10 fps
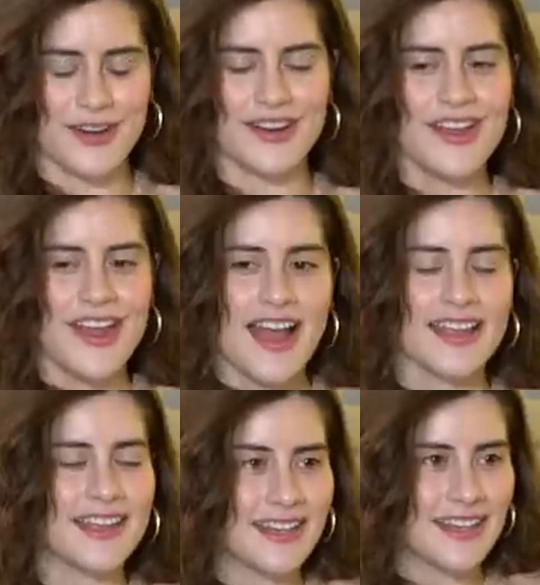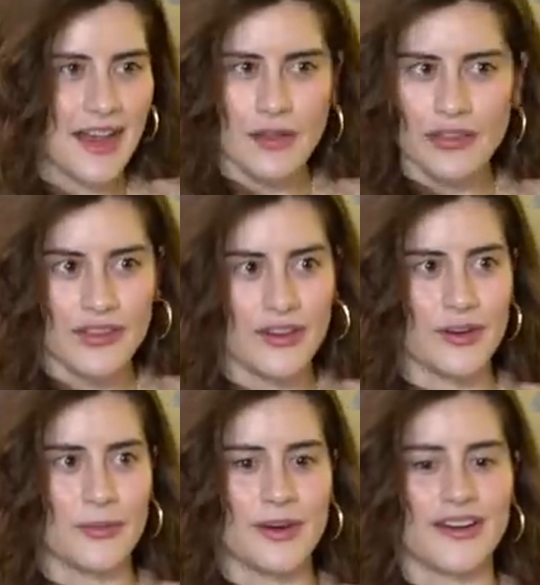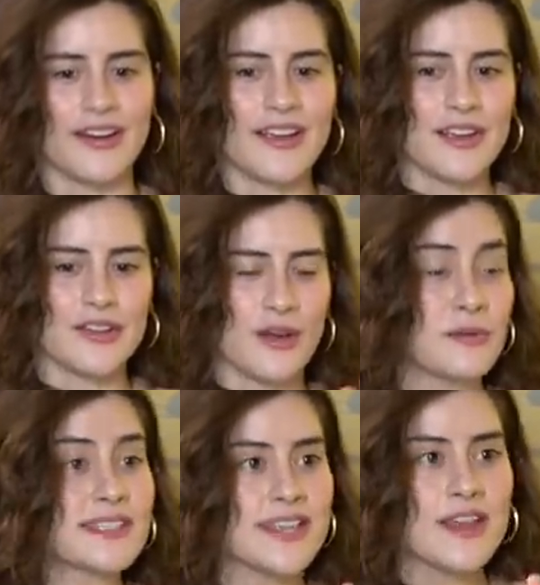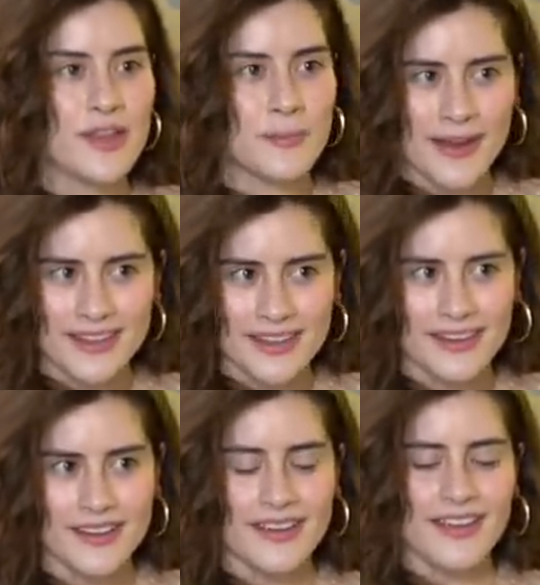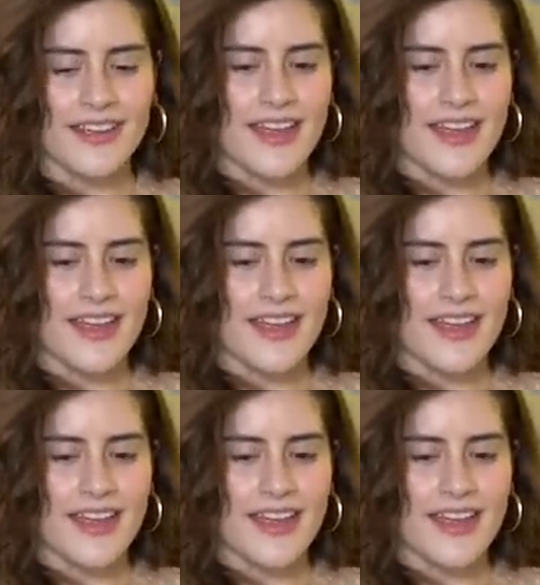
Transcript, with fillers: where I could eat healthier, where, you know, I was saving money,